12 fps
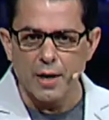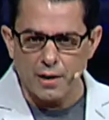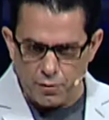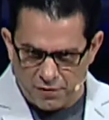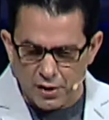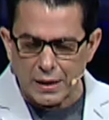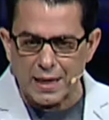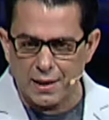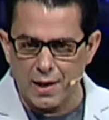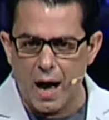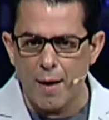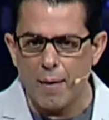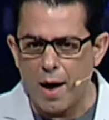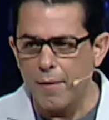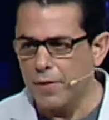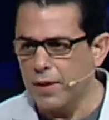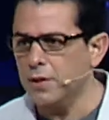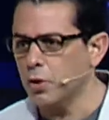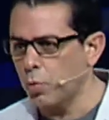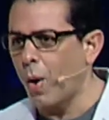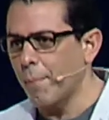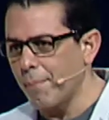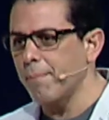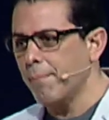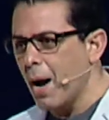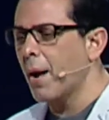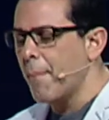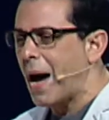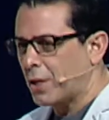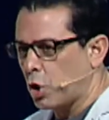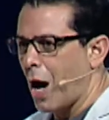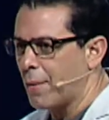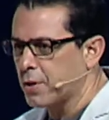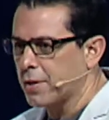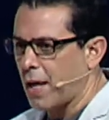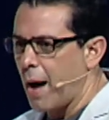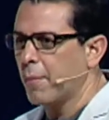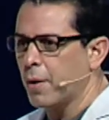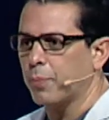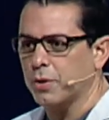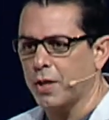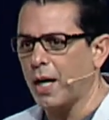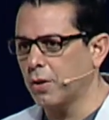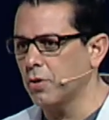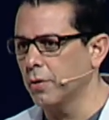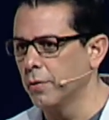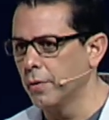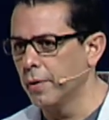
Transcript: you feel like this is one, one of my jobs is I'm going to protect you.